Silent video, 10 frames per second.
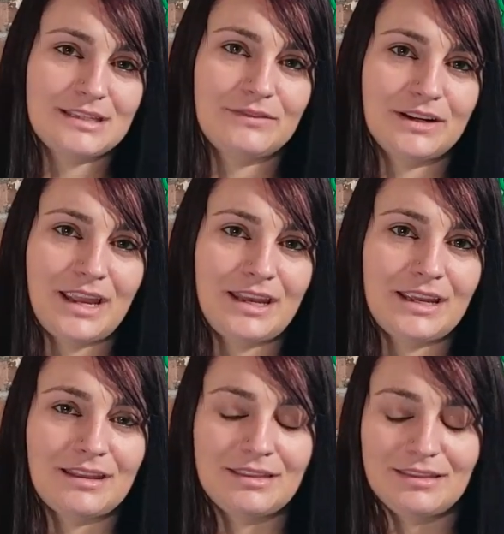of
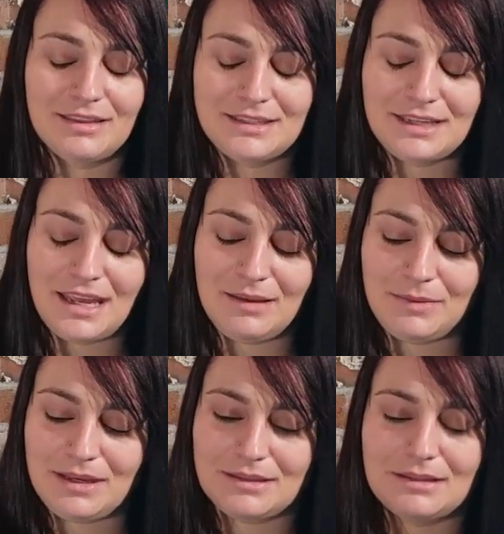Arcadia. This game
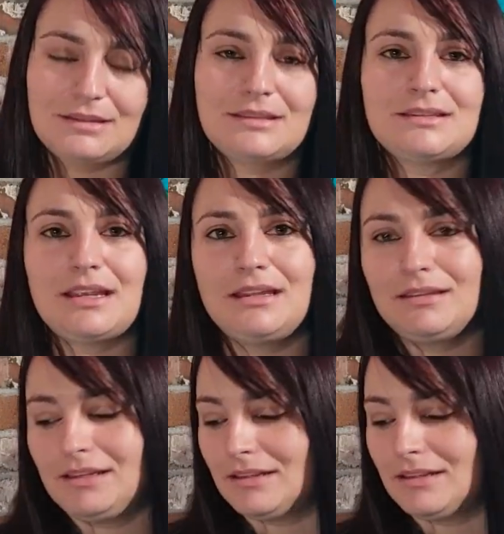is insanely